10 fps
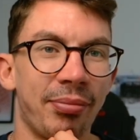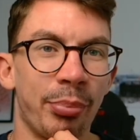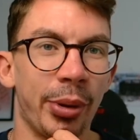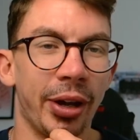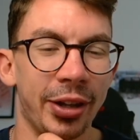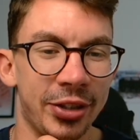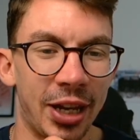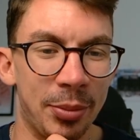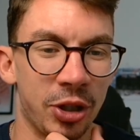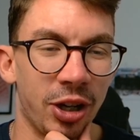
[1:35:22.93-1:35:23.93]
But at the
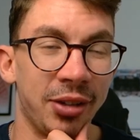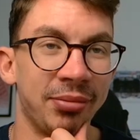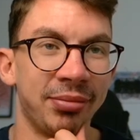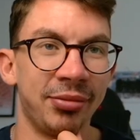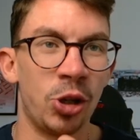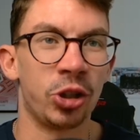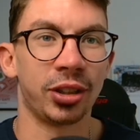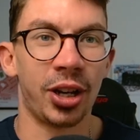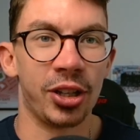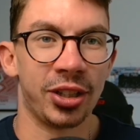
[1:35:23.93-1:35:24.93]
same time, you should
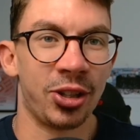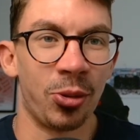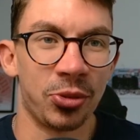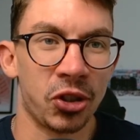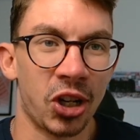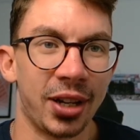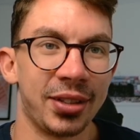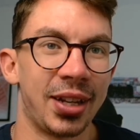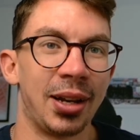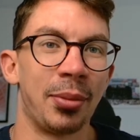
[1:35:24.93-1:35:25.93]
go into Tom's chat and
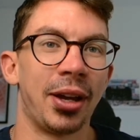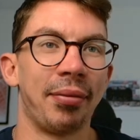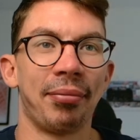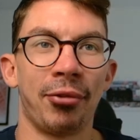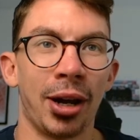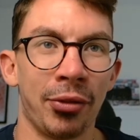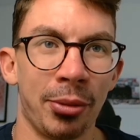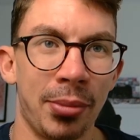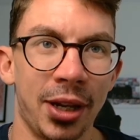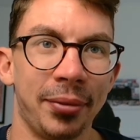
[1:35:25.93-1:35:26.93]
tell him that rather than
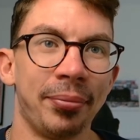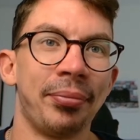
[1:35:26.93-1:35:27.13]
me.